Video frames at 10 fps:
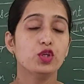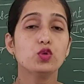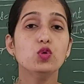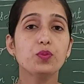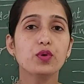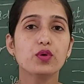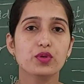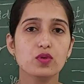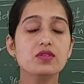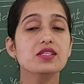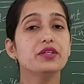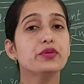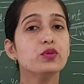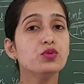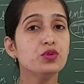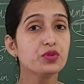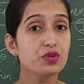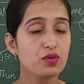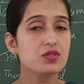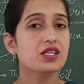2 protons and 2
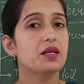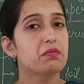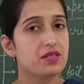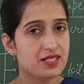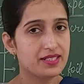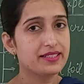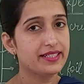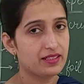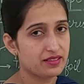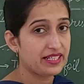neutrons are present there.